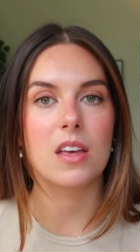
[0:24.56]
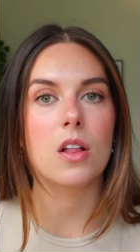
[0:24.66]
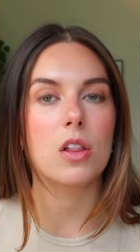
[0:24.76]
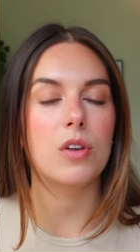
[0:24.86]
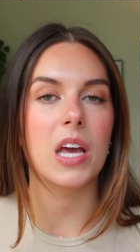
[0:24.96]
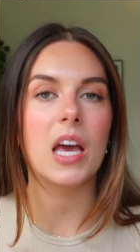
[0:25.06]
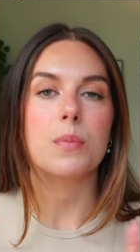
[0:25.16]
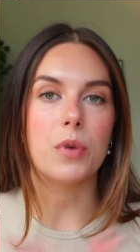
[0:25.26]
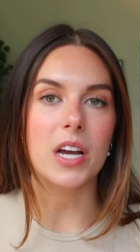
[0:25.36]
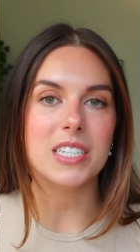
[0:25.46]
including the
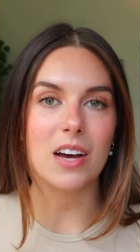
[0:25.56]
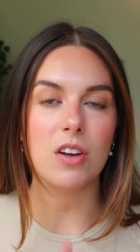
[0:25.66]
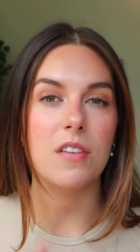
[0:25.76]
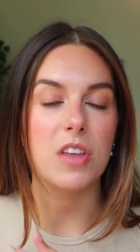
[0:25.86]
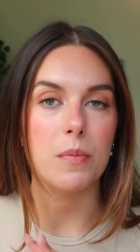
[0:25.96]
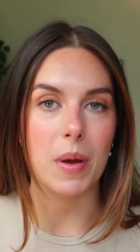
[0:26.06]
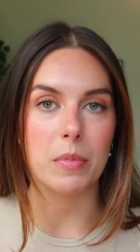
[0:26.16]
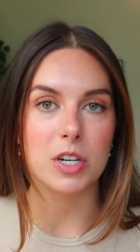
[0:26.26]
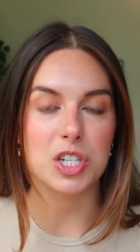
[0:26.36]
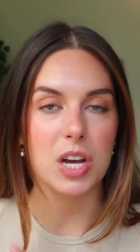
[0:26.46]
breakdown of their
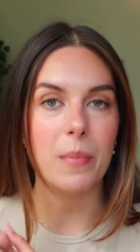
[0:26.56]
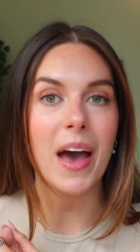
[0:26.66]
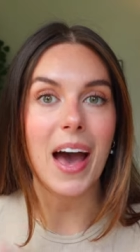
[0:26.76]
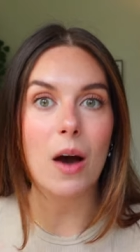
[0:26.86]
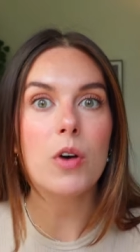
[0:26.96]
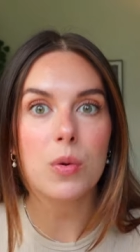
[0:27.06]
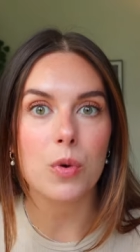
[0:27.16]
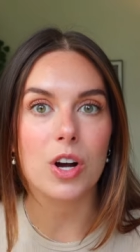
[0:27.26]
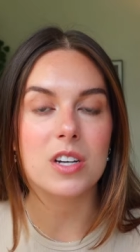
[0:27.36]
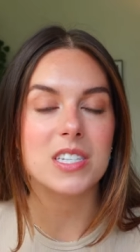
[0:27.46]
membership, how it
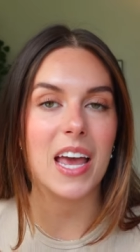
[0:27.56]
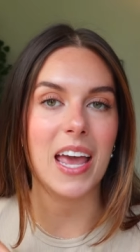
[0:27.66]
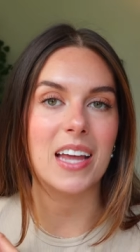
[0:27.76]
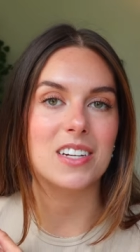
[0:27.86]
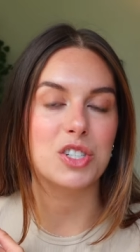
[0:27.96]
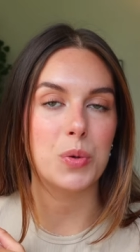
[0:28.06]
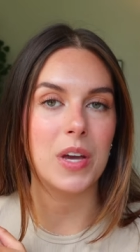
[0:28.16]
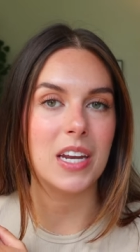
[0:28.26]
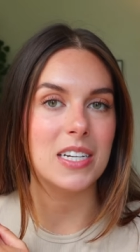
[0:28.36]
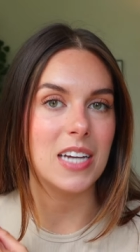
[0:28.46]
works, and
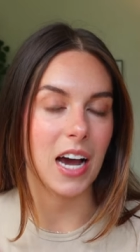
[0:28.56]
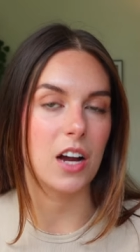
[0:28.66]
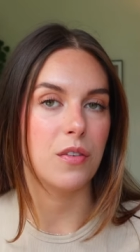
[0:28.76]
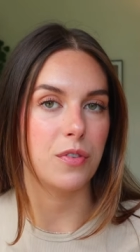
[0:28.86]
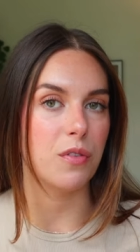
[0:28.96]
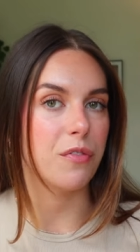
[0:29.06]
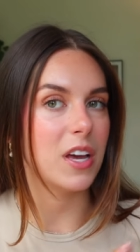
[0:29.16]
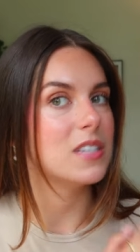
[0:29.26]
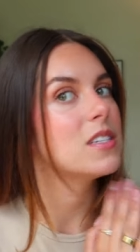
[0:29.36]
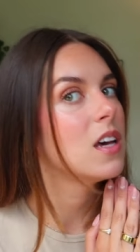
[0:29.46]
doing an entire full
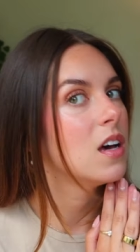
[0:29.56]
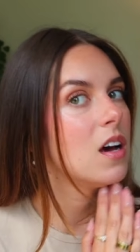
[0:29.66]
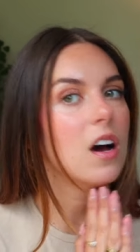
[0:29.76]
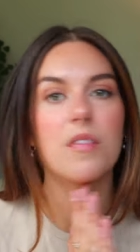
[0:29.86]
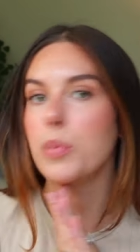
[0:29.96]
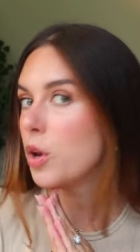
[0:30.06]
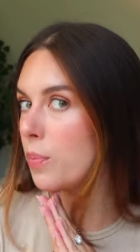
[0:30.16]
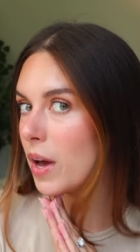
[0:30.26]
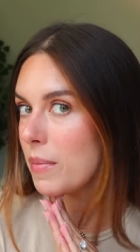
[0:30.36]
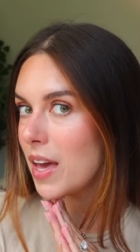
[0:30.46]
face of Beauty
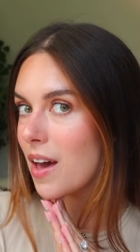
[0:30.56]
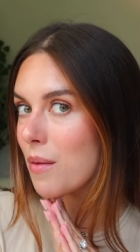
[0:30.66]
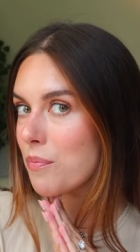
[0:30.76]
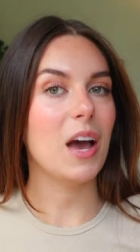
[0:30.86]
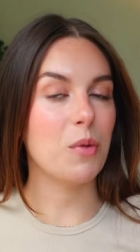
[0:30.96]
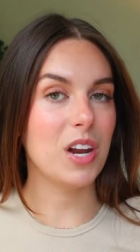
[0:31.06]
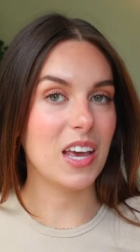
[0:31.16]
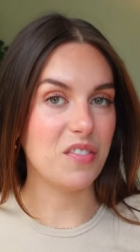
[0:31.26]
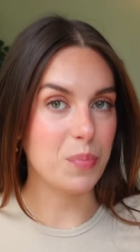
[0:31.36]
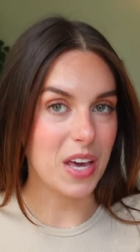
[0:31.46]
Pie makeup. I want to
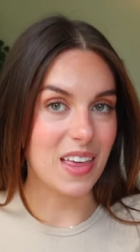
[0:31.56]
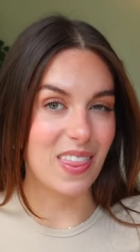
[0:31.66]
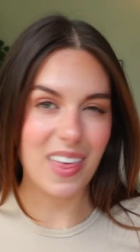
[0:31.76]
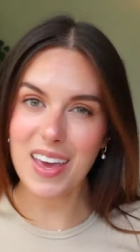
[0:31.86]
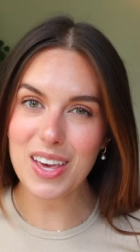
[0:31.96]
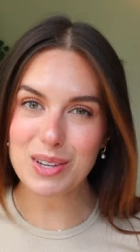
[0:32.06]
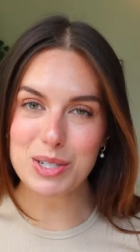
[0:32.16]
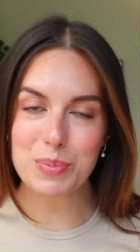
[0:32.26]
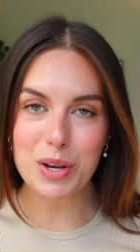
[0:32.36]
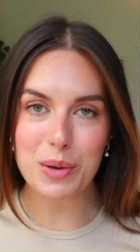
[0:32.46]
give a big thank you
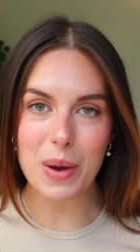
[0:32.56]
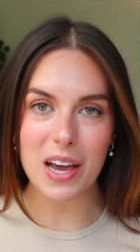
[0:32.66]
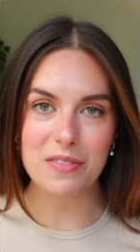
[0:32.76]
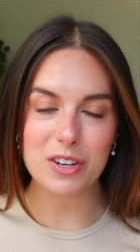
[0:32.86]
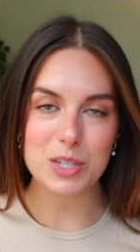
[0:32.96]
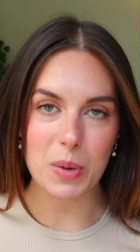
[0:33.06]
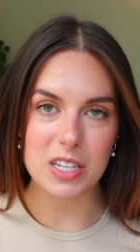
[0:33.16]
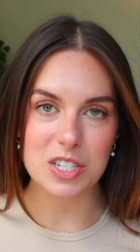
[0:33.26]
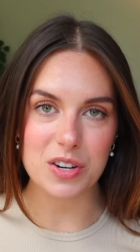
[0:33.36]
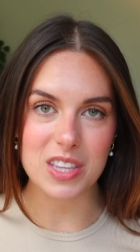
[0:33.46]
to Beauty Pie for
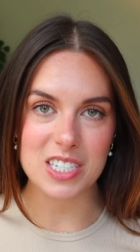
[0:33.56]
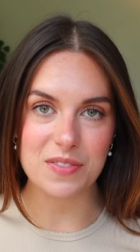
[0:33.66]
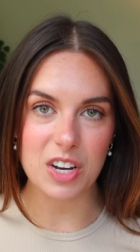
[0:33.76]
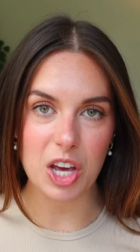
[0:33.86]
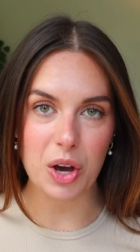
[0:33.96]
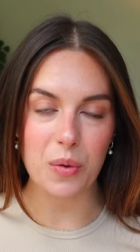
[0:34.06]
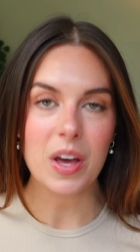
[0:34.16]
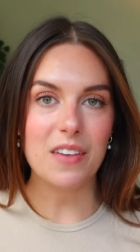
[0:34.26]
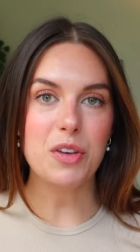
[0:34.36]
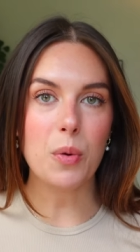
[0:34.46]
sponsoring this video.
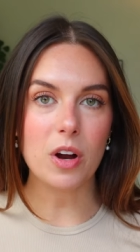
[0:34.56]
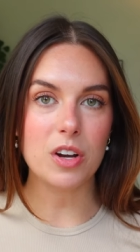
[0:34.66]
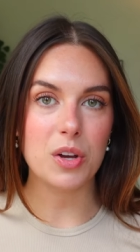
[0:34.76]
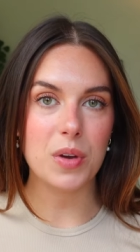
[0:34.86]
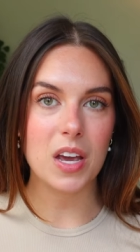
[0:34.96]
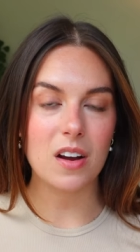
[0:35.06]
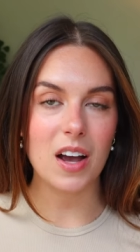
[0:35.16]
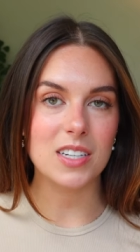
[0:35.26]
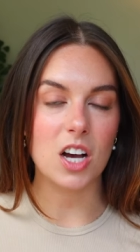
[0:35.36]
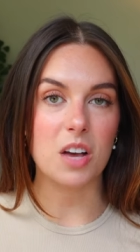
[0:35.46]
If you are new here,
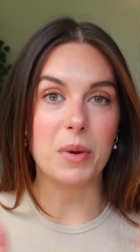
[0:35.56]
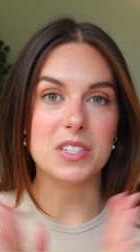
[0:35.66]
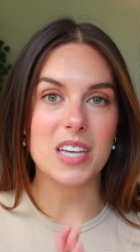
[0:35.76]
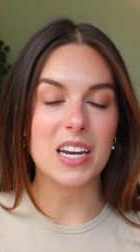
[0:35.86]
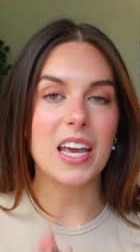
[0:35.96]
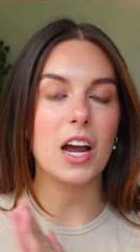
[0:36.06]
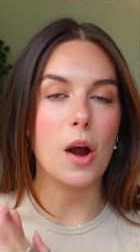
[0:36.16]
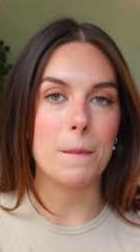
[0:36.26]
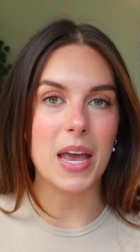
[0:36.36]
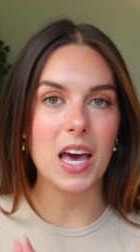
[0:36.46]
I talk about
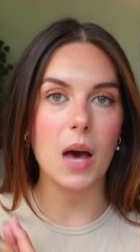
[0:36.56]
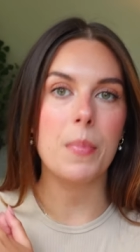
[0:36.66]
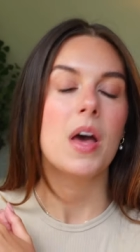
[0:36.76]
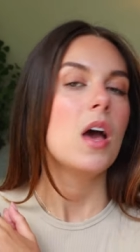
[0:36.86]
skincare, makeup,